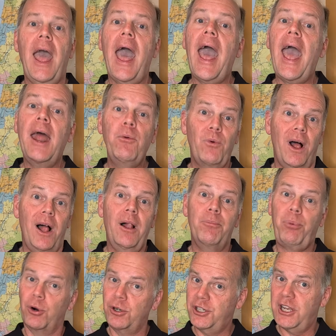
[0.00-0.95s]
And while
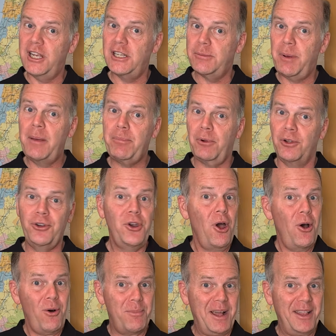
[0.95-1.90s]
Portuguese people
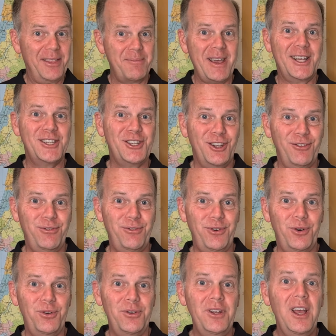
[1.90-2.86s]
know about the Mexican
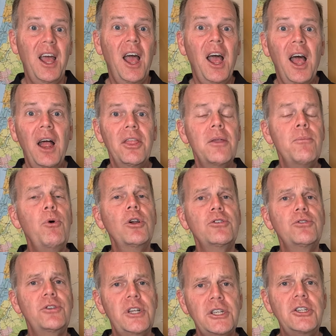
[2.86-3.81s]
food, the more
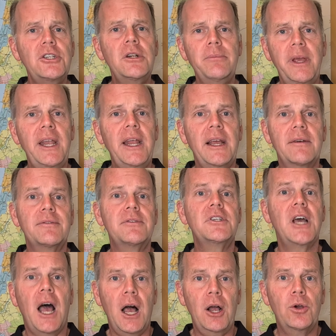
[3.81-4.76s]
traditional meaning of
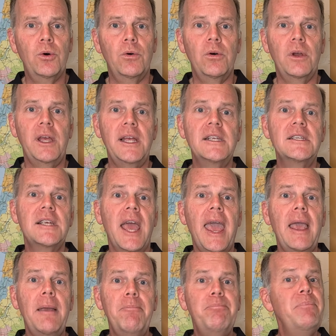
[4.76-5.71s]
taku is
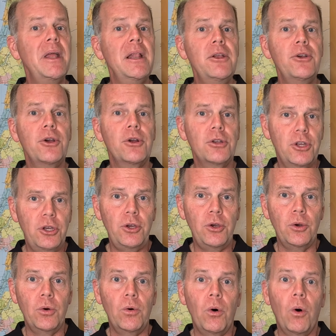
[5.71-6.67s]
a billiard
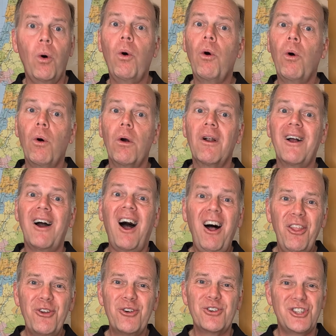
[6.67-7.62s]
cue or
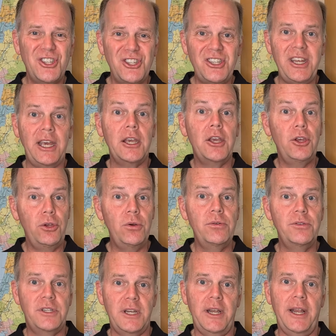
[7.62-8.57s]
other stick
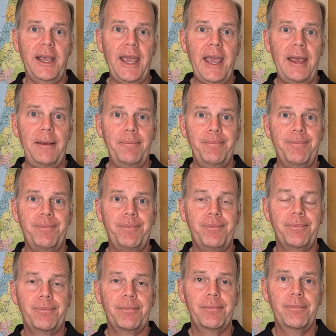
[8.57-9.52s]
used in a game.
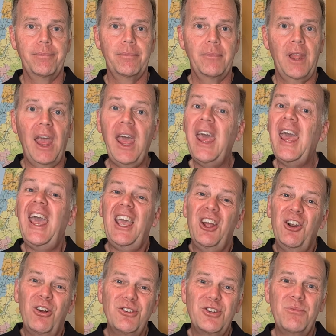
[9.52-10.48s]
It can
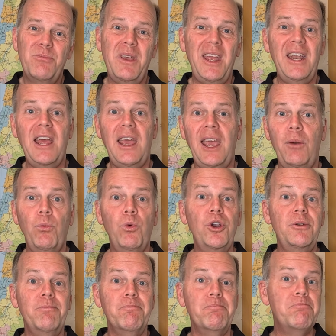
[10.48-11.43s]
also mean a
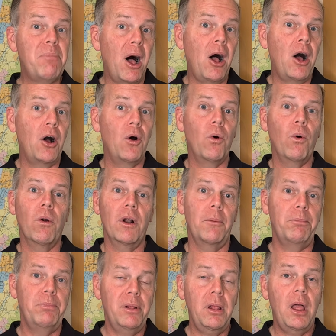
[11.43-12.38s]
wooden bung or a
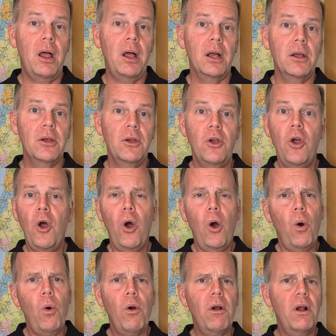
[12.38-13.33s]
plug,
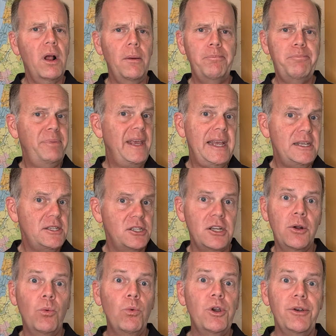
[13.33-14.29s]
or a piece in
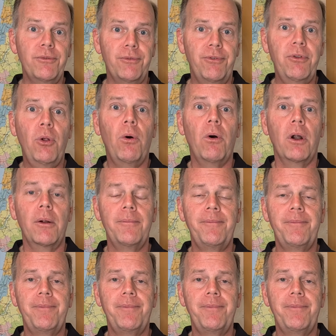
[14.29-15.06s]
a wooden floor.